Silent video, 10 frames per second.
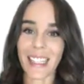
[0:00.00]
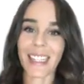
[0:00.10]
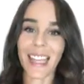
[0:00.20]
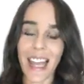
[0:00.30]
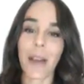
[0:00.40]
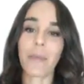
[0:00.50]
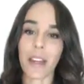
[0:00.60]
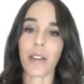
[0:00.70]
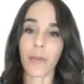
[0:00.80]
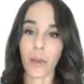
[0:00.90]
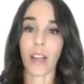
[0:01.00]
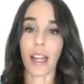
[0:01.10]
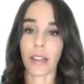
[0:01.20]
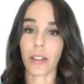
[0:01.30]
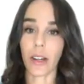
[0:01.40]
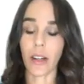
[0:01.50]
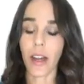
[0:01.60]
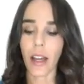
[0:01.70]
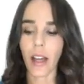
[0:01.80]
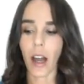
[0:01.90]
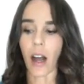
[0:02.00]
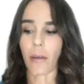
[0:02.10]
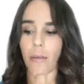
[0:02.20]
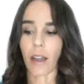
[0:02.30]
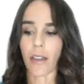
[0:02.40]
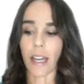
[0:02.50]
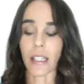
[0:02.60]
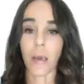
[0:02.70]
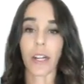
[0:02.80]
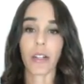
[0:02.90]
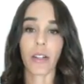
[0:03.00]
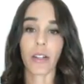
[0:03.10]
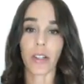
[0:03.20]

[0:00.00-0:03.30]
This can't be the full answer. And that's when I turned to